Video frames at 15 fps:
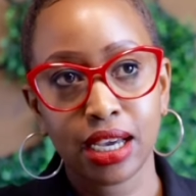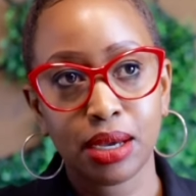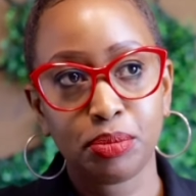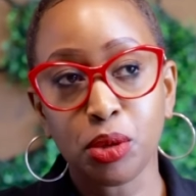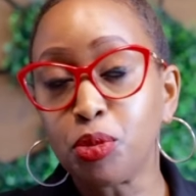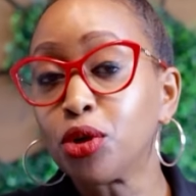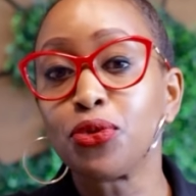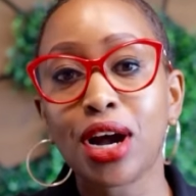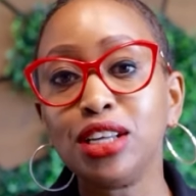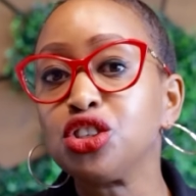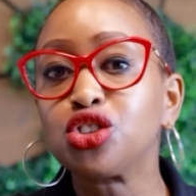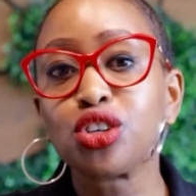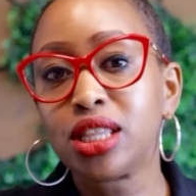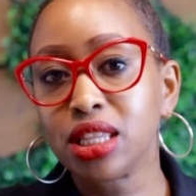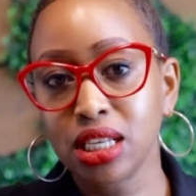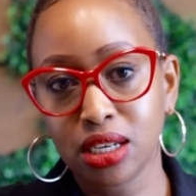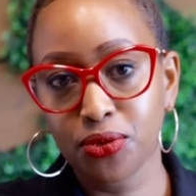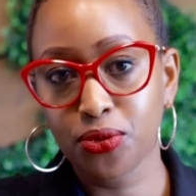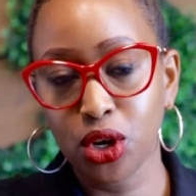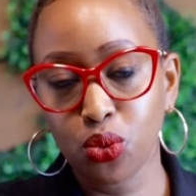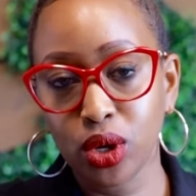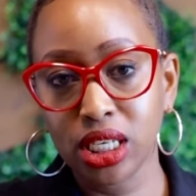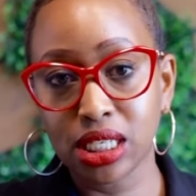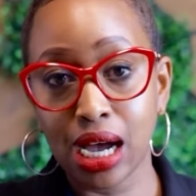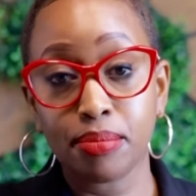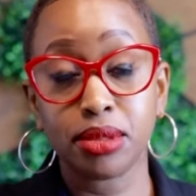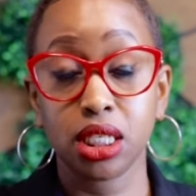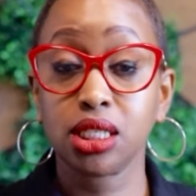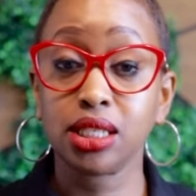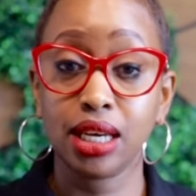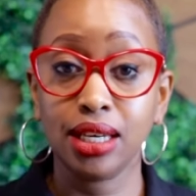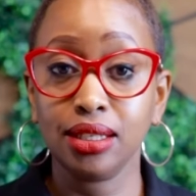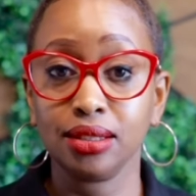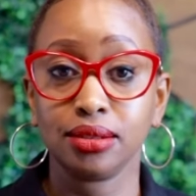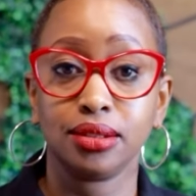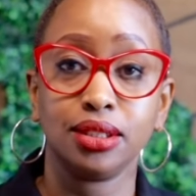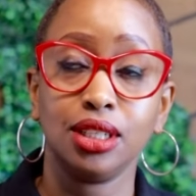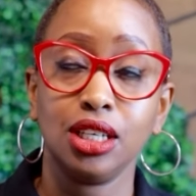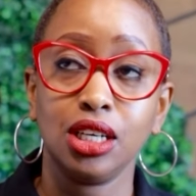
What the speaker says: People find strength in different ways. I'm just saying,